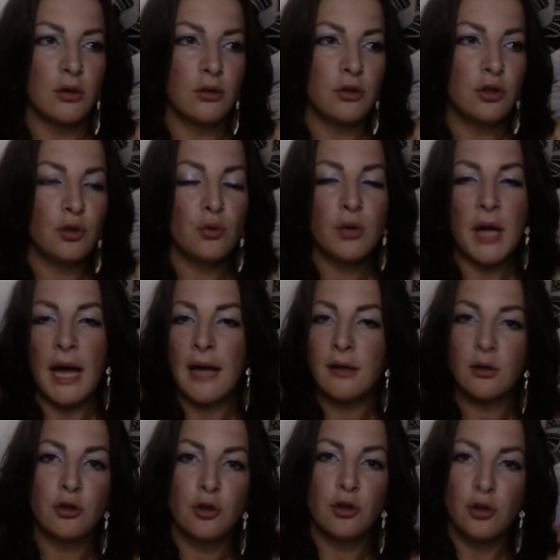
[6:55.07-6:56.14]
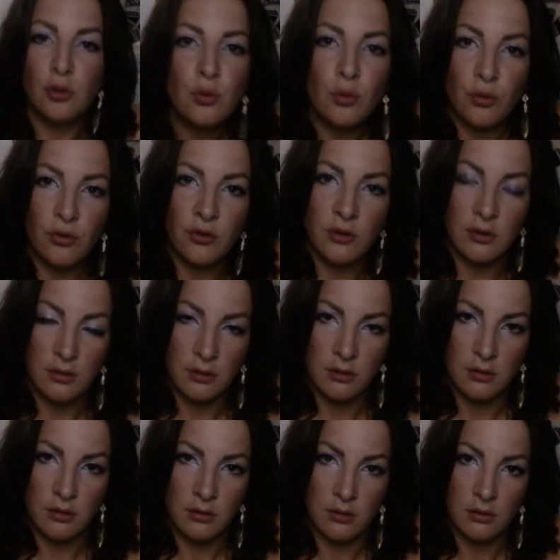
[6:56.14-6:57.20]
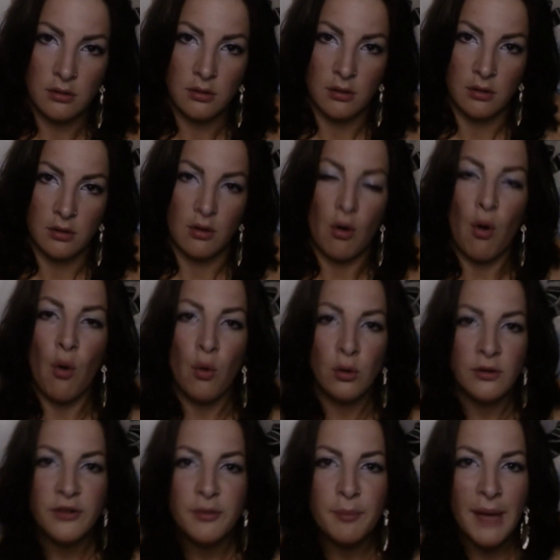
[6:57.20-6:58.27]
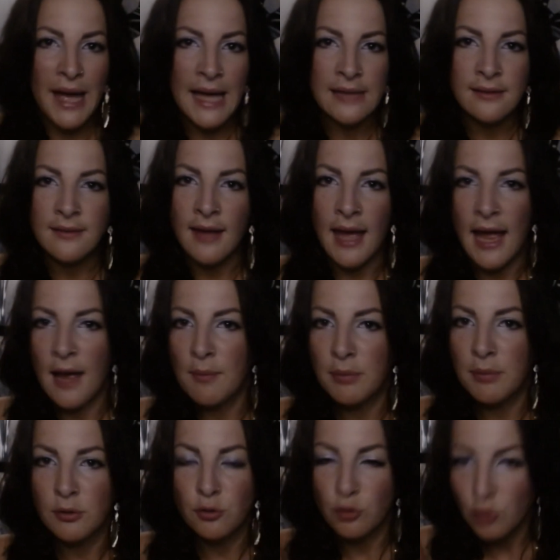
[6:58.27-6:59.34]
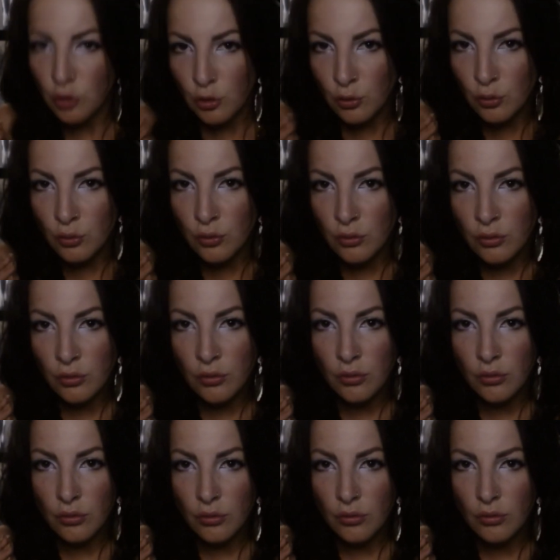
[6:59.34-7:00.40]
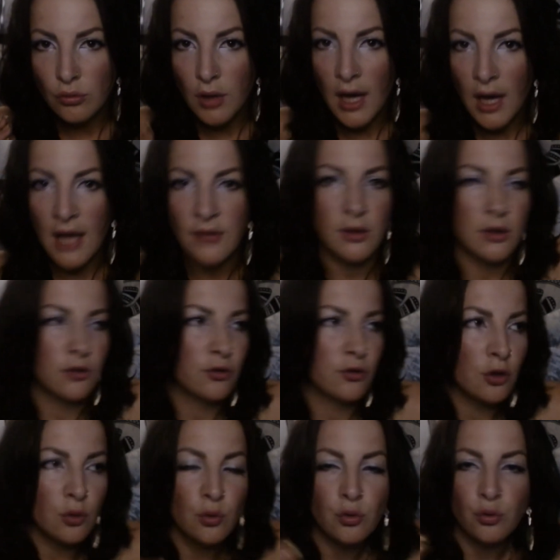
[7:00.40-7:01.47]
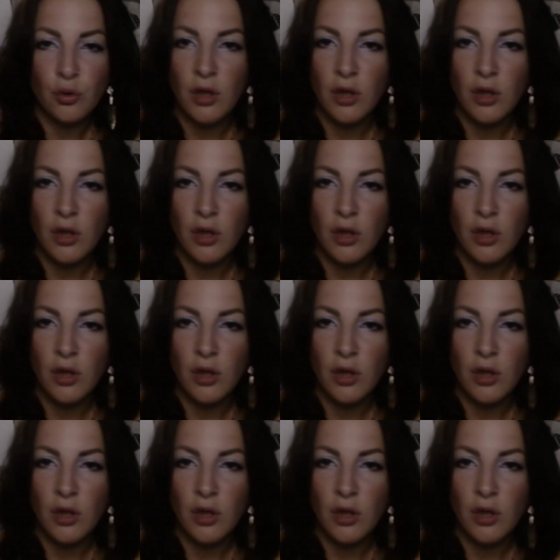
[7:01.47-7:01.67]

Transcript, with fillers: You cannot use all the bad that happened to you as an excuse to